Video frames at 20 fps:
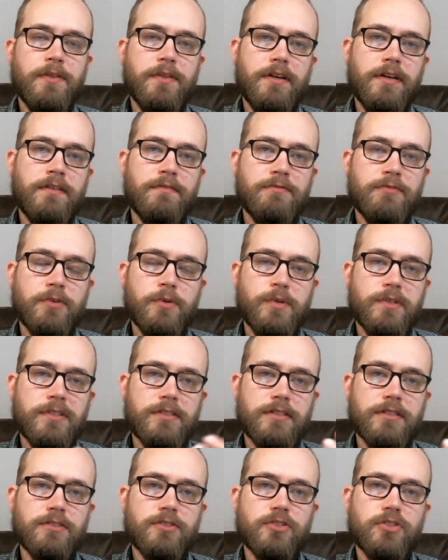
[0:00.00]

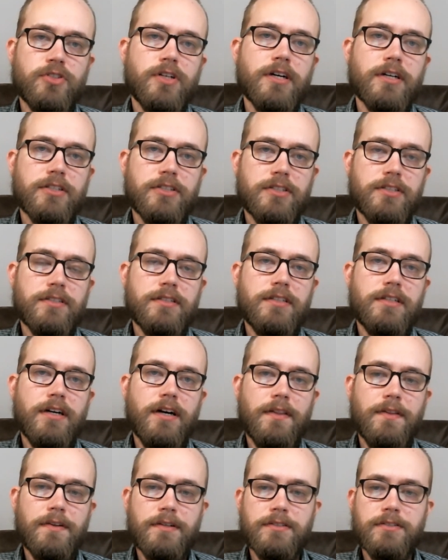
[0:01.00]
influence and structure the
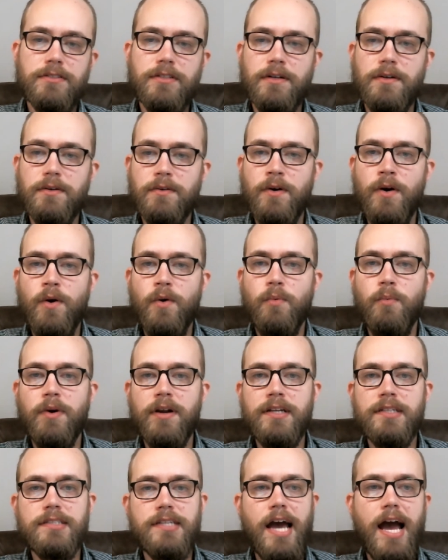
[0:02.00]
other. So what
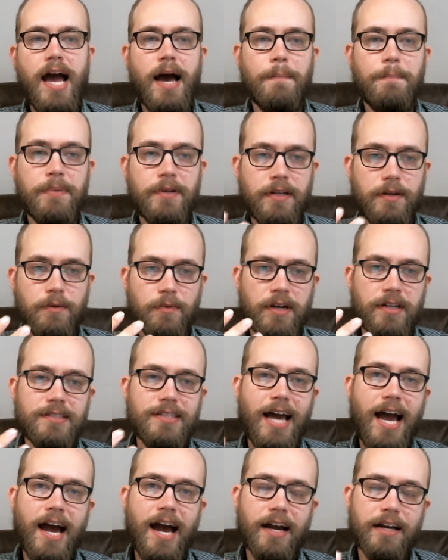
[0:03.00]
is happening, what is
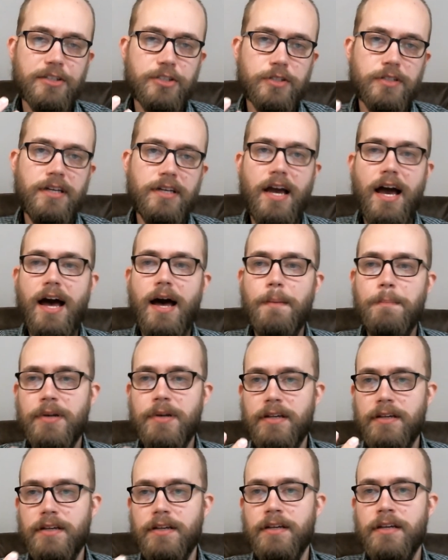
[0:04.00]
actually
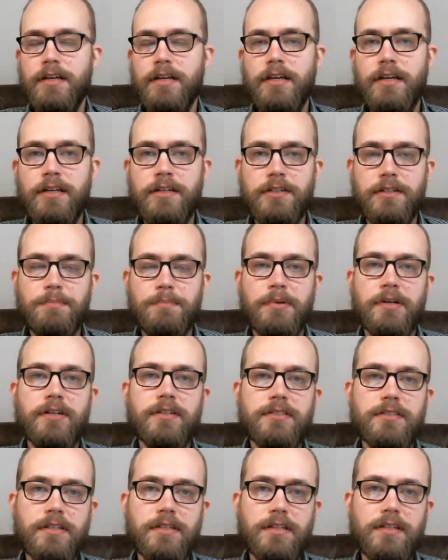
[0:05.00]
happening
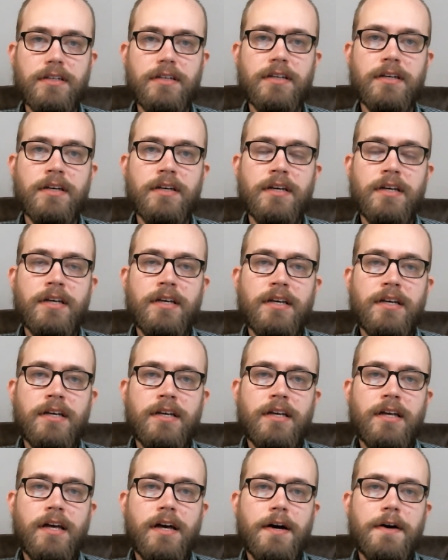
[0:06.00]
interpersonally
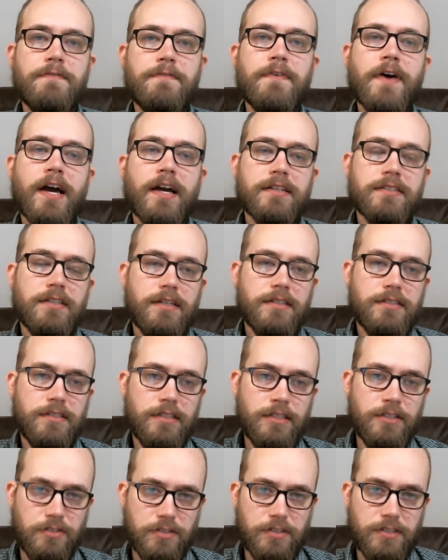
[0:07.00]
affects us
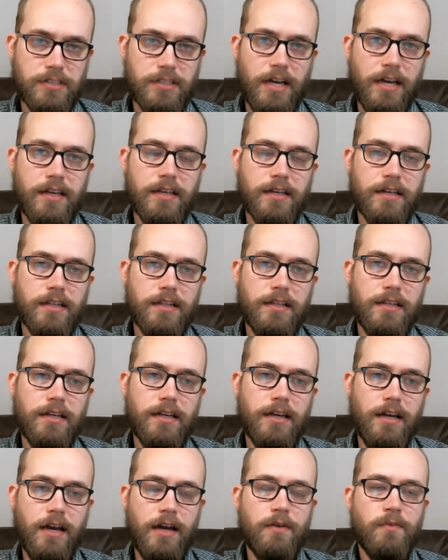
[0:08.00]

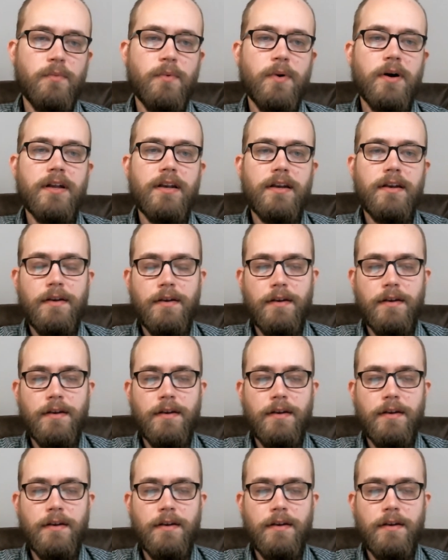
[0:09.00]
intrapsychically, and what